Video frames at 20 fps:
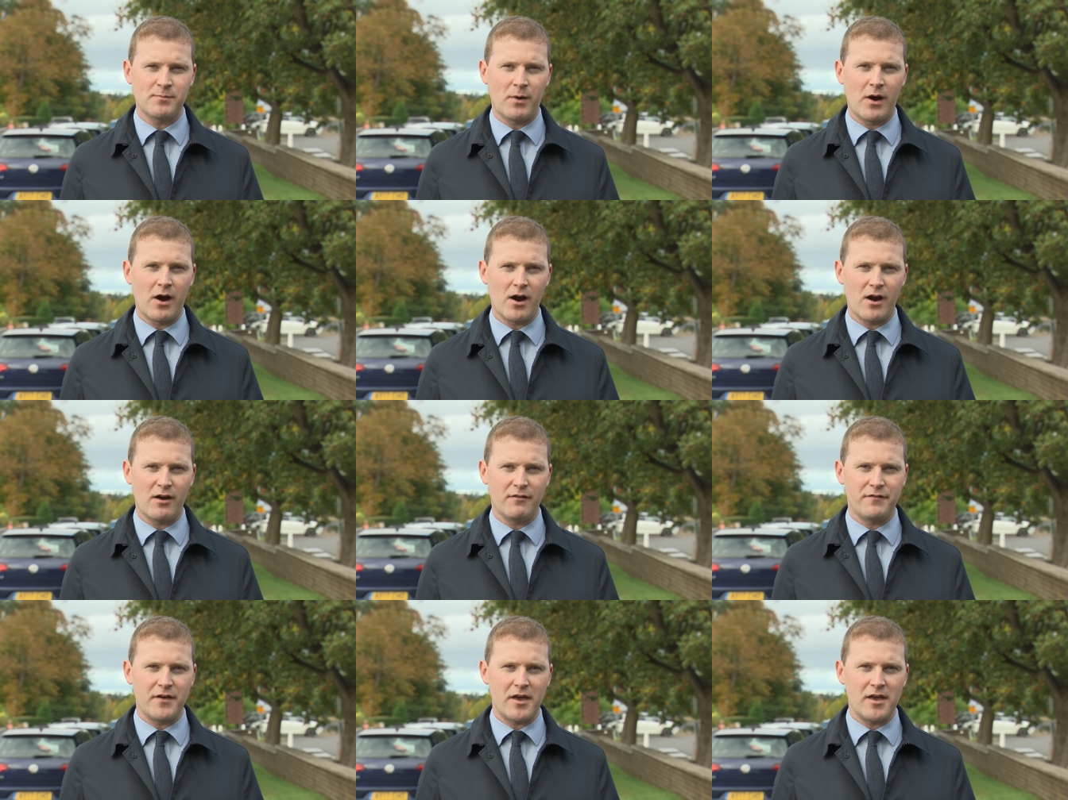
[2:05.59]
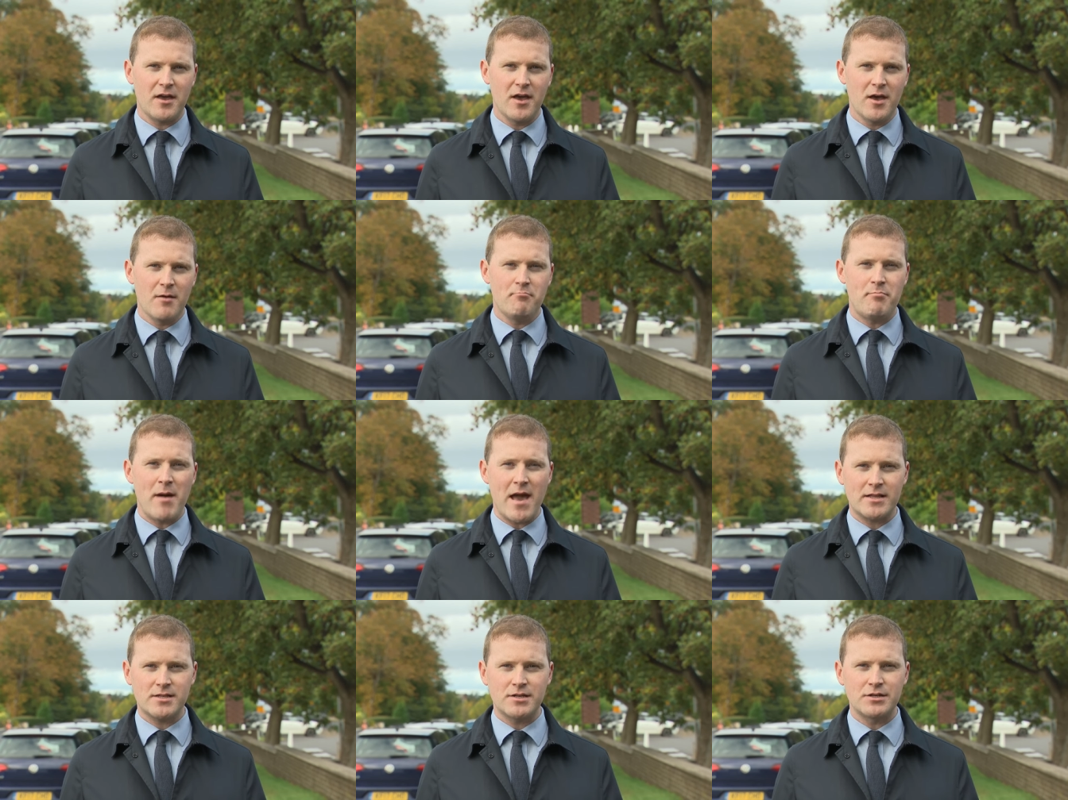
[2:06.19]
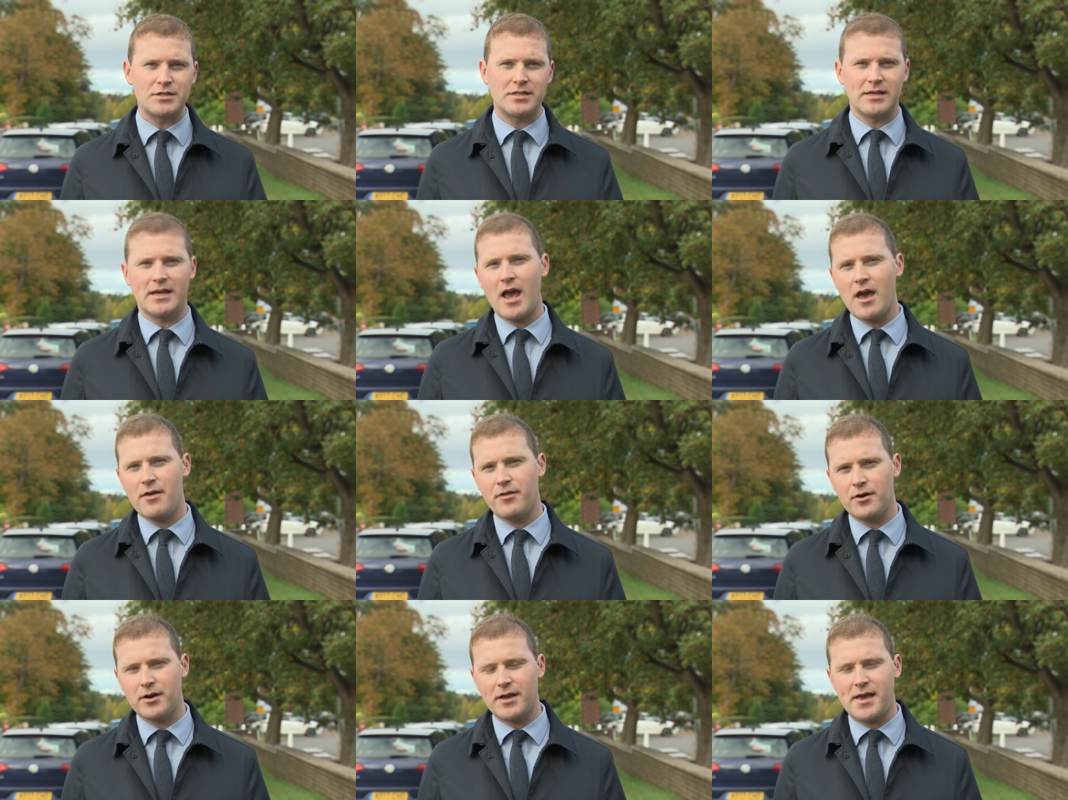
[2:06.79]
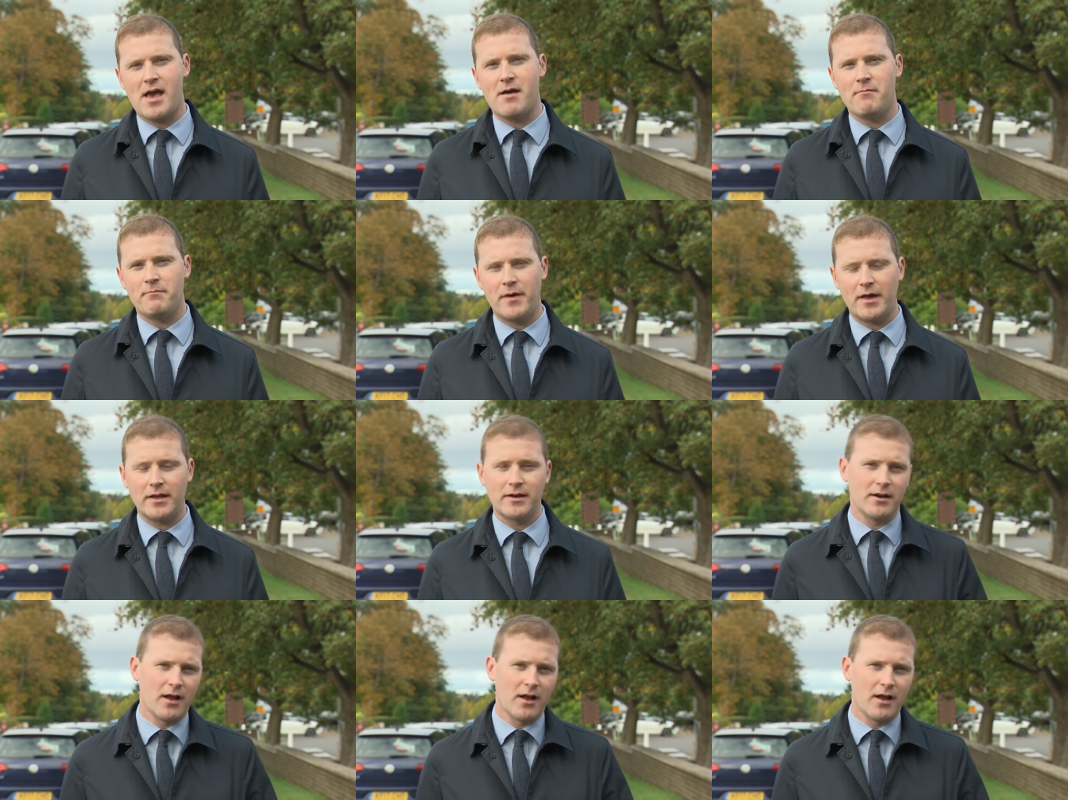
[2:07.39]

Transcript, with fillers: part of a Better Together campaign.